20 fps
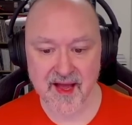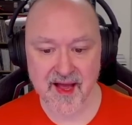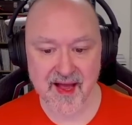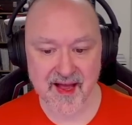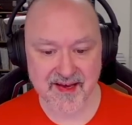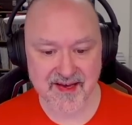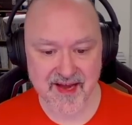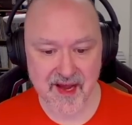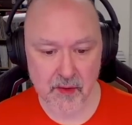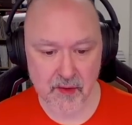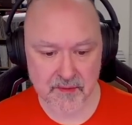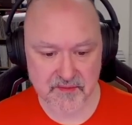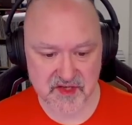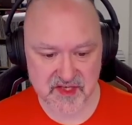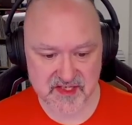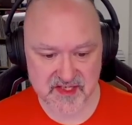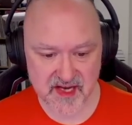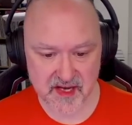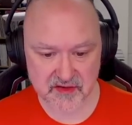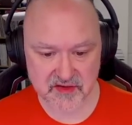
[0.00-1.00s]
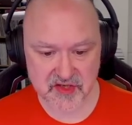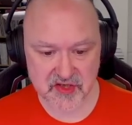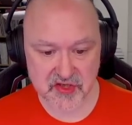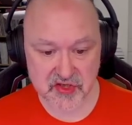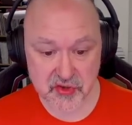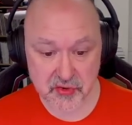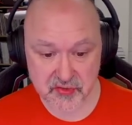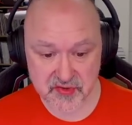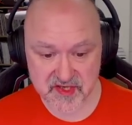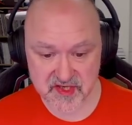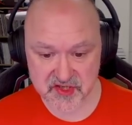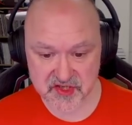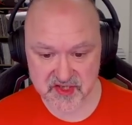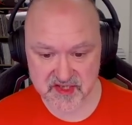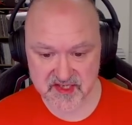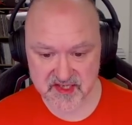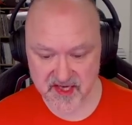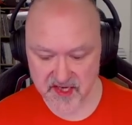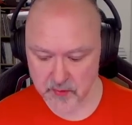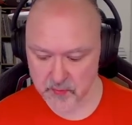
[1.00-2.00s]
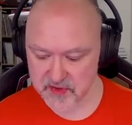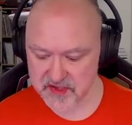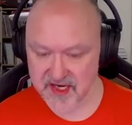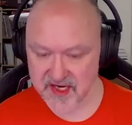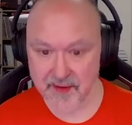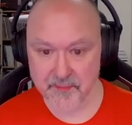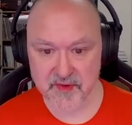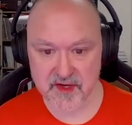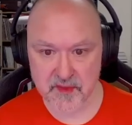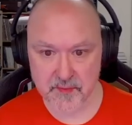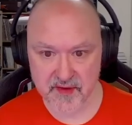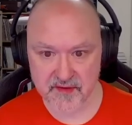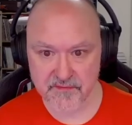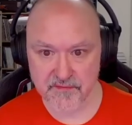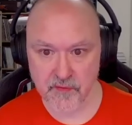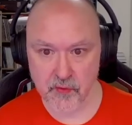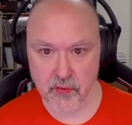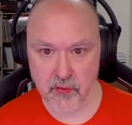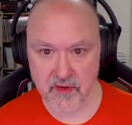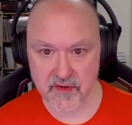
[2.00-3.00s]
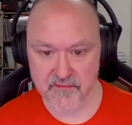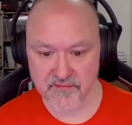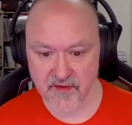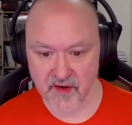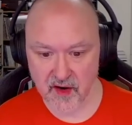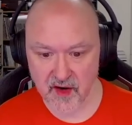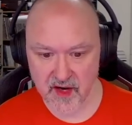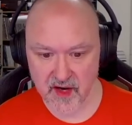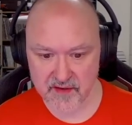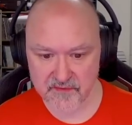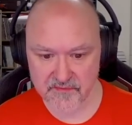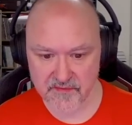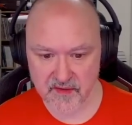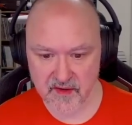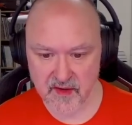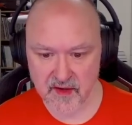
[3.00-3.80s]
And now I'm just down to two digits here, which happen to be four and five.